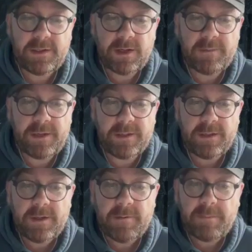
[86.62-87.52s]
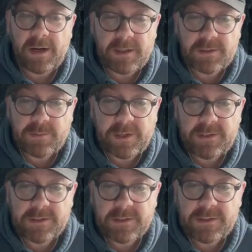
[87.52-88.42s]
I mean,
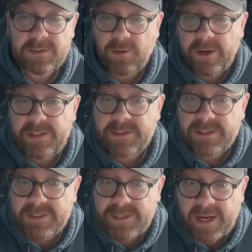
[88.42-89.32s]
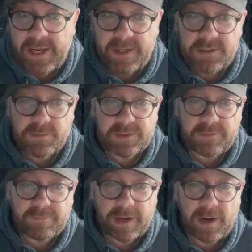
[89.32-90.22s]
passwords, signs and sayings which
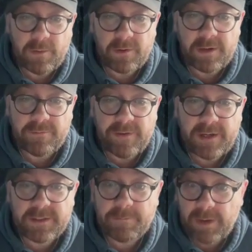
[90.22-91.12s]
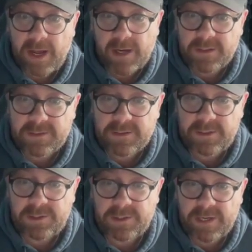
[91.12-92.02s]
have power and effect, and plants that
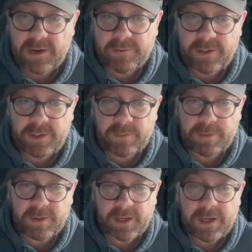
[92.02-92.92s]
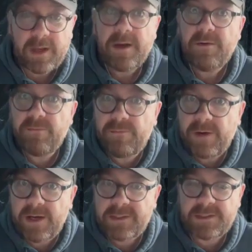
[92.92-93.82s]
you should carry in your pocket,
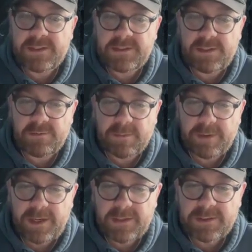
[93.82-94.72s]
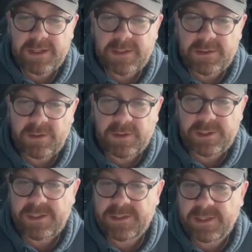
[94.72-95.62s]
verses you repeat, and
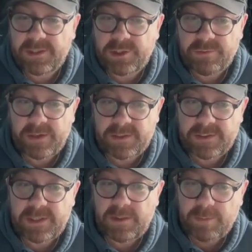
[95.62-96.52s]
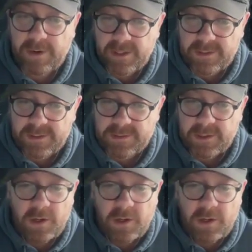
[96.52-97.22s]
dodges and tricks that you practice.